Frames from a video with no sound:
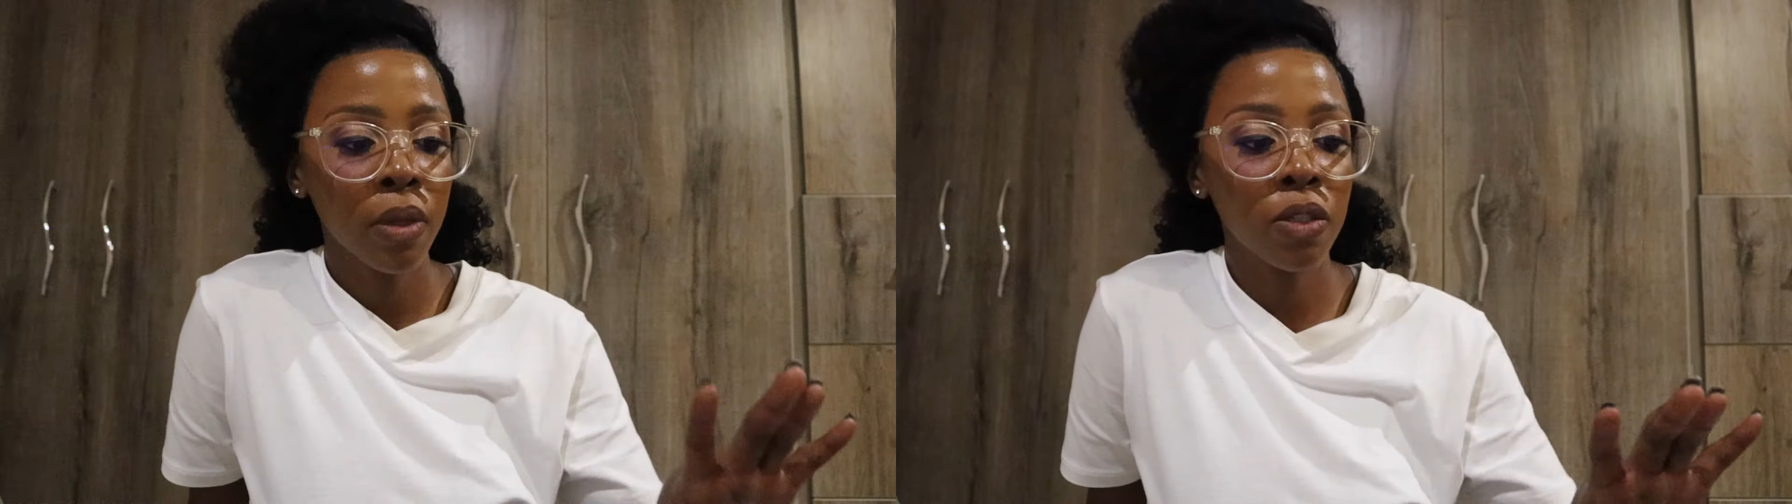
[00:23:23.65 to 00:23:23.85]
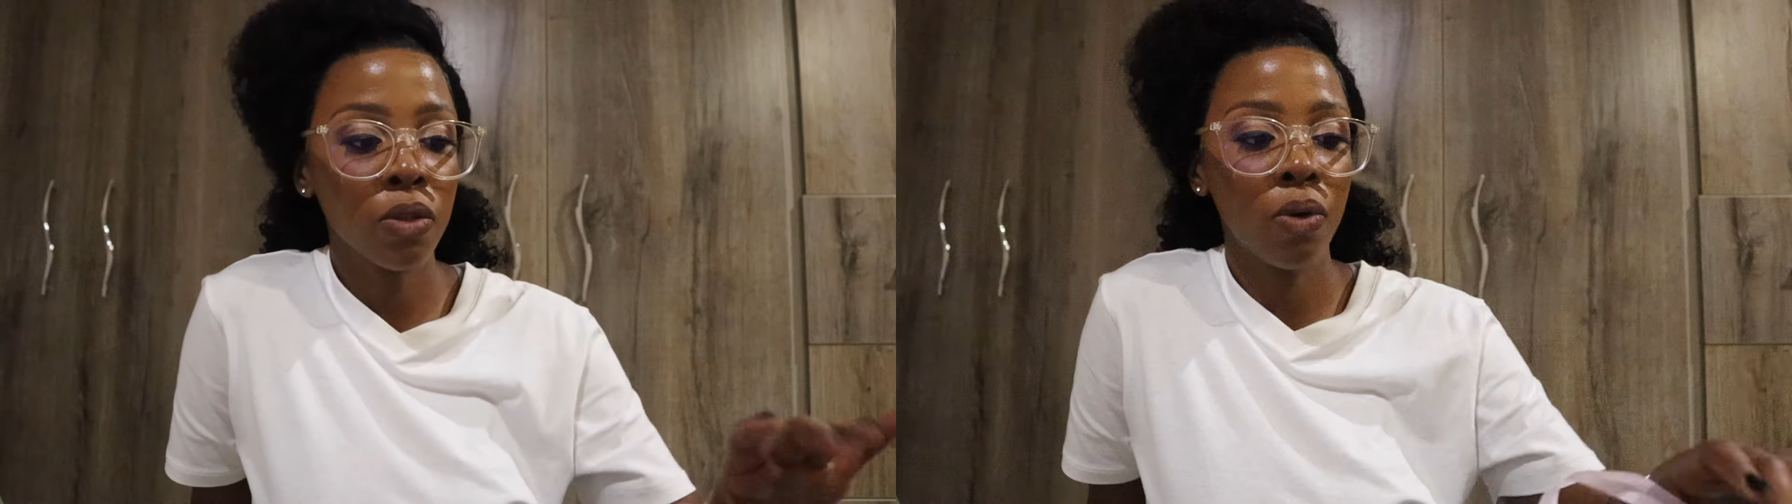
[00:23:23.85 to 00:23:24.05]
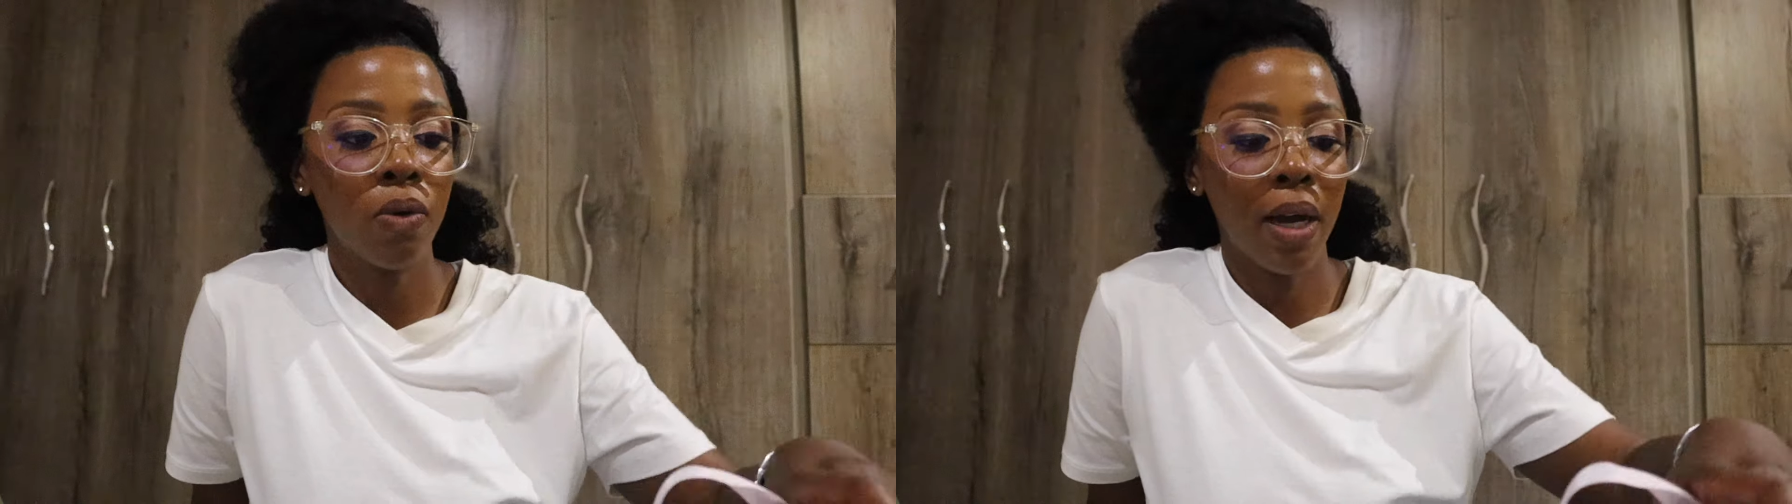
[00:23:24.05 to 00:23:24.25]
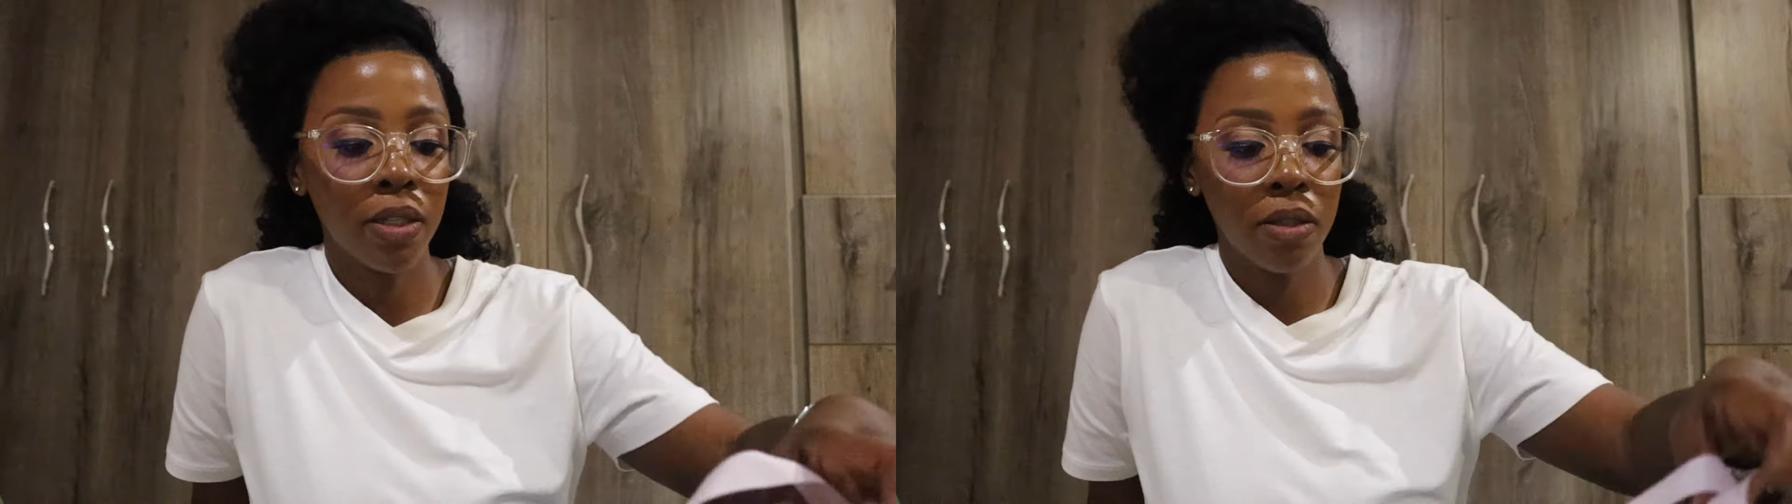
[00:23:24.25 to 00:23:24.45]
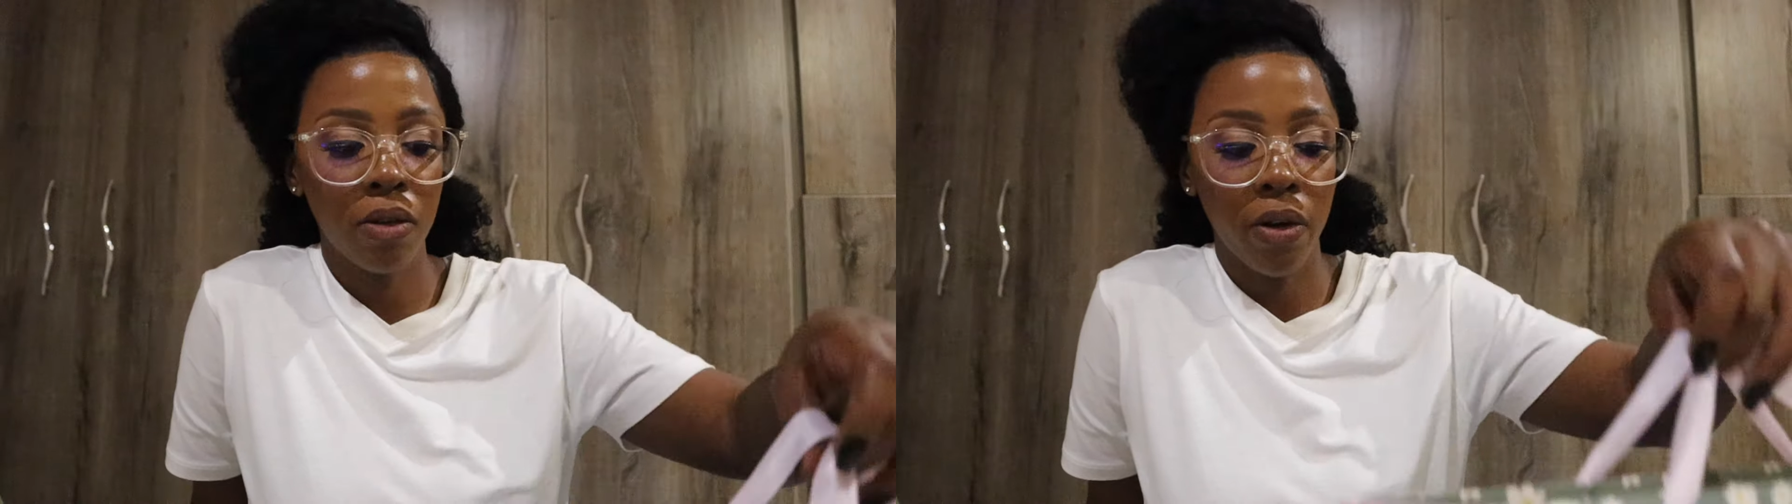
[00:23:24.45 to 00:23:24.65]
So I
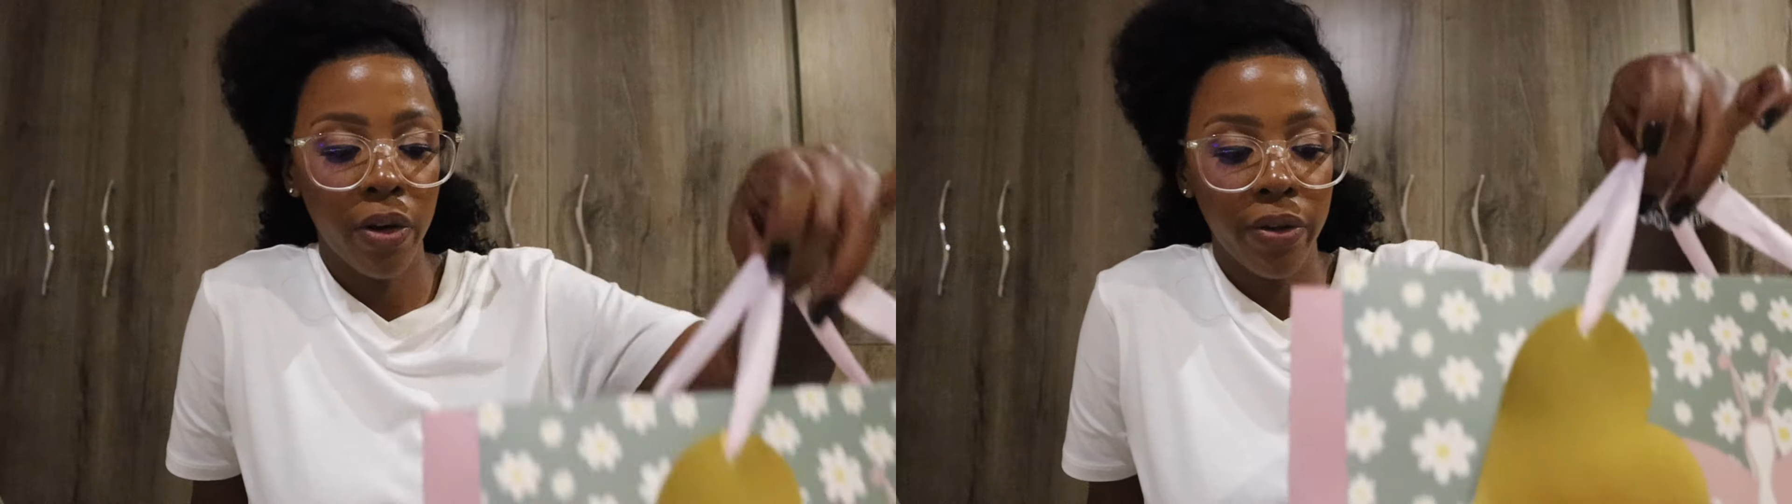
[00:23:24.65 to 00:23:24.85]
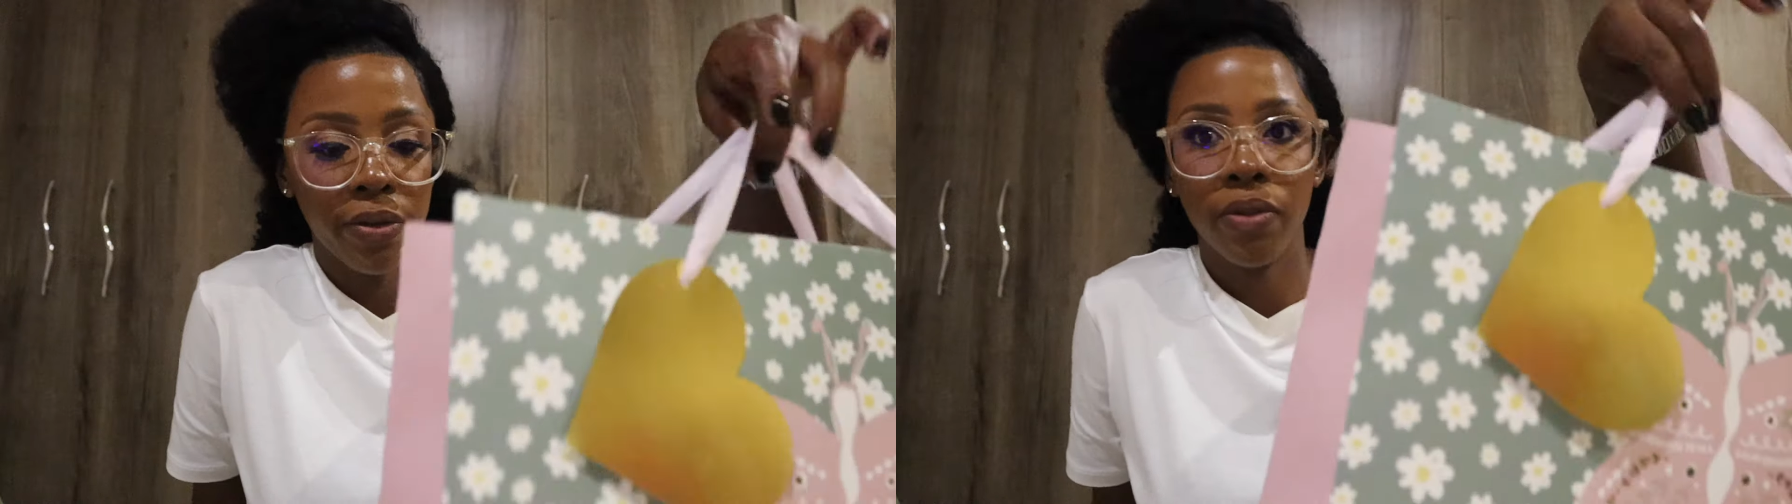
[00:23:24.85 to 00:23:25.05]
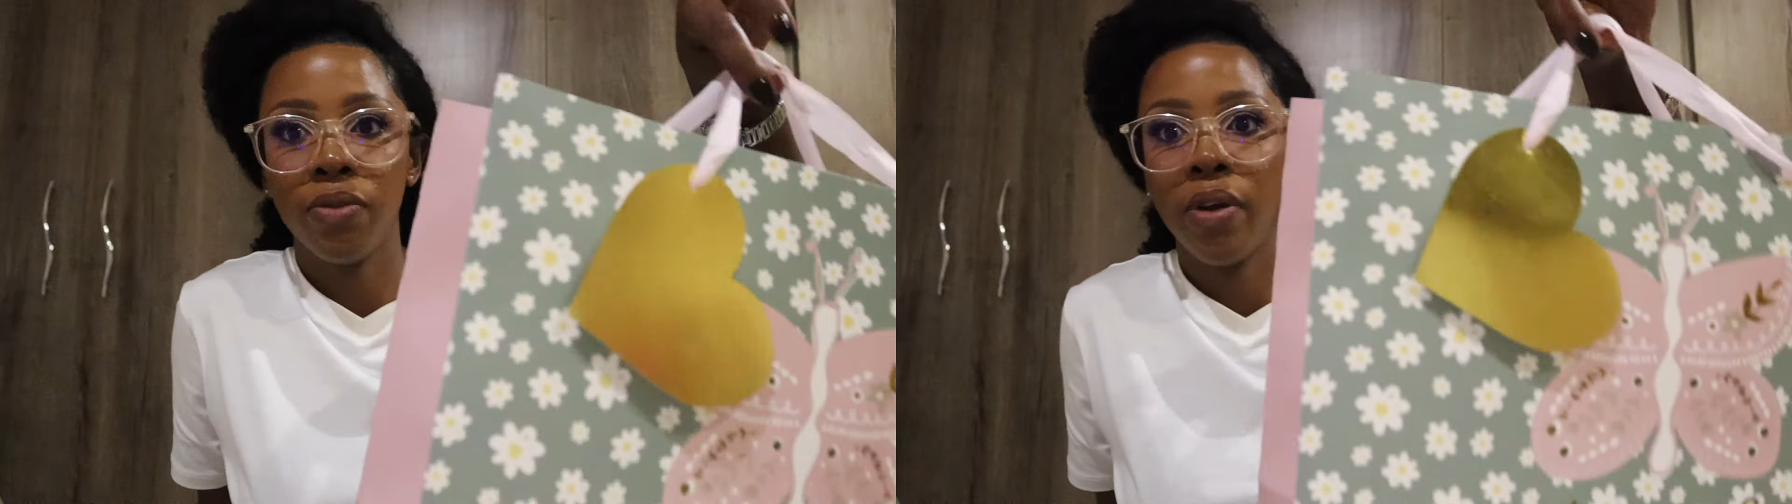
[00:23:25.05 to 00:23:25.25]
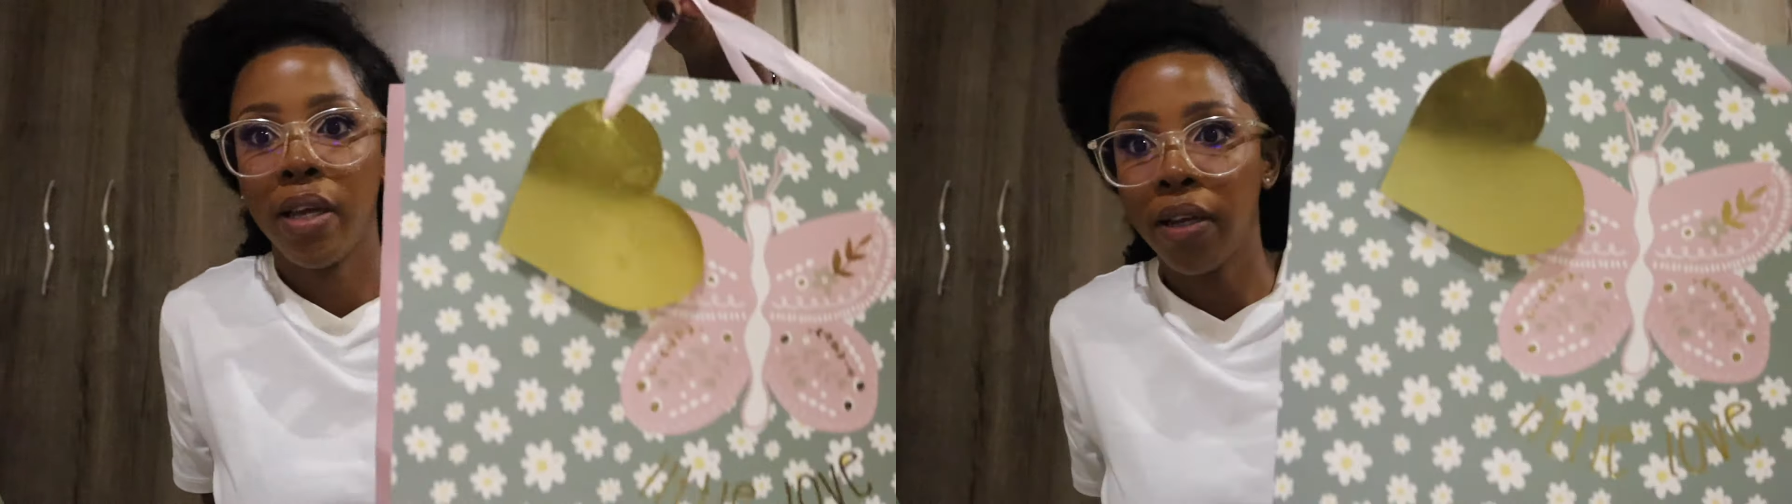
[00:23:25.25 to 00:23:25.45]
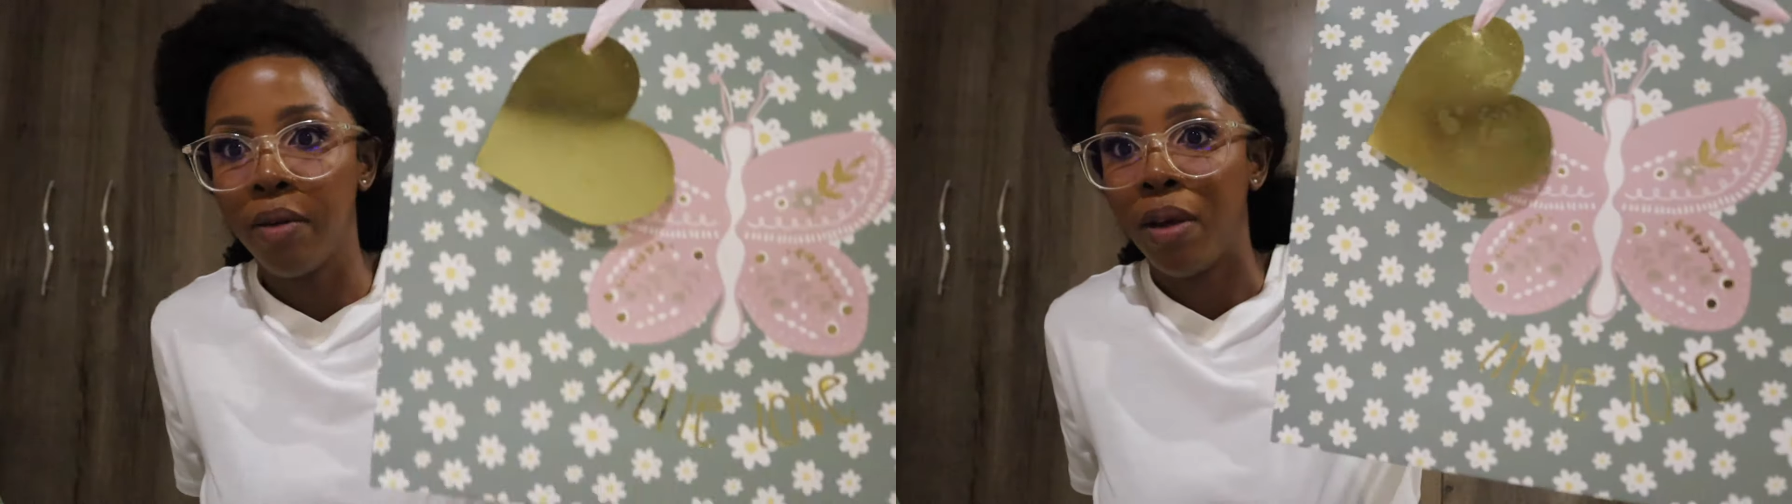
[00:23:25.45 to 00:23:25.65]
just got her this raggedy